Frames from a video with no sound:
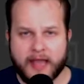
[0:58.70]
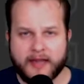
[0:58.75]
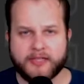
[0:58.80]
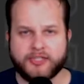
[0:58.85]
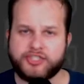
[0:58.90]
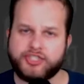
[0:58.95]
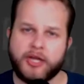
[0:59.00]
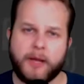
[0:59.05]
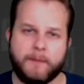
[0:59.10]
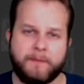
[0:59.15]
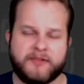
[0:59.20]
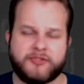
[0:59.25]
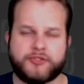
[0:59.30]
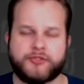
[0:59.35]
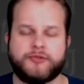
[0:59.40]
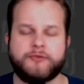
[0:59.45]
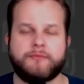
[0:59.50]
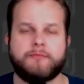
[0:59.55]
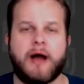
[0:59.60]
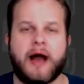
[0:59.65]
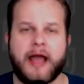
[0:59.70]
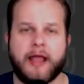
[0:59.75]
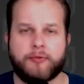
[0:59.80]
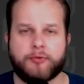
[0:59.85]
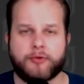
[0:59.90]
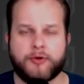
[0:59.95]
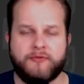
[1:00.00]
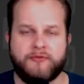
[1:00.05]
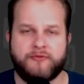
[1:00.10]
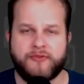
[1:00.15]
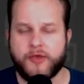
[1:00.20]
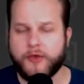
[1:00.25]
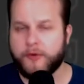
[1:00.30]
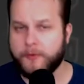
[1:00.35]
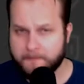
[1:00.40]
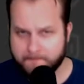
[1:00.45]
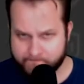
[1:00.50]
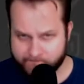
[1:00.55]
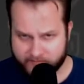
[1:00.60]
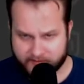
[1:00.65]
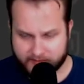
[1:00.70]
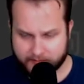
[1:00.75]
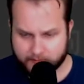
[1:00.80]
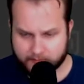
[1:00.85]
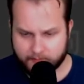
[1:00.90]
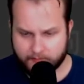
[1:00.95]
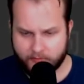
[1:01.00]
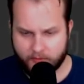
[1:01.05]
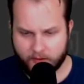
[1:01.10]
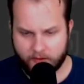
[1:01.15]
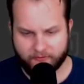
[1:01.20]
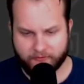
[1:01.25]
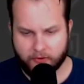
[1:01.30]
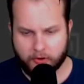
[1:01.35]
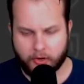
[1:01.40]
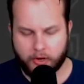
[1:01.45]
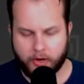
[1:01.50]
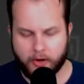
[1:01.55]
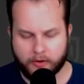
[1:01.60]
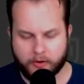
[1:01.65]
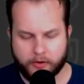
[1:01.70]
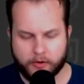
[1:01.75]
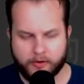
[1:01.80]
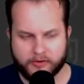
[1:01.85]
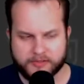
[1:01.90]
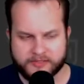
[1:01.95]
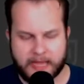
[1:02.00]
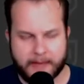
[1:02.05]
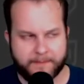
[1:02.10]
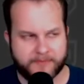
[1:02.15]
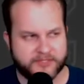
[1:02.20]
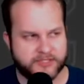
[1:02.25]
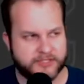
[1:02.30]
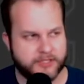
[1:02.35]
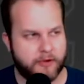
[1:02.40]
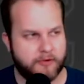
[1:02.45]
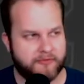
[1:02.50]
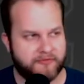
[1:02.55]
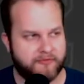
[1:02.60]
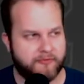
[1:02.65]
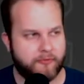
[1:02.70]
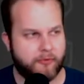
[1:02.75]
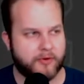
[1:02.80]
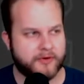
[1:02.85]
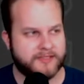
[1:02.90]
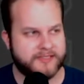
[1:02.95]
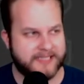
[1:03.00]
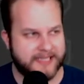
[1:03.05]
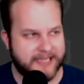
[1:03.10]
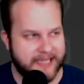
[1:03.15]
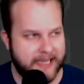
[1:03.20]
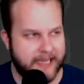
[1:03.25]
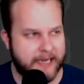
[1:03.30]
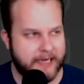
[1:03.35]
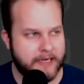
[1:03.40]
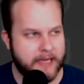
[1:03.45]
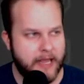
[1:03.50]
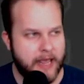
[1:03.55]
and jump into my review for Gargoyles episode 14,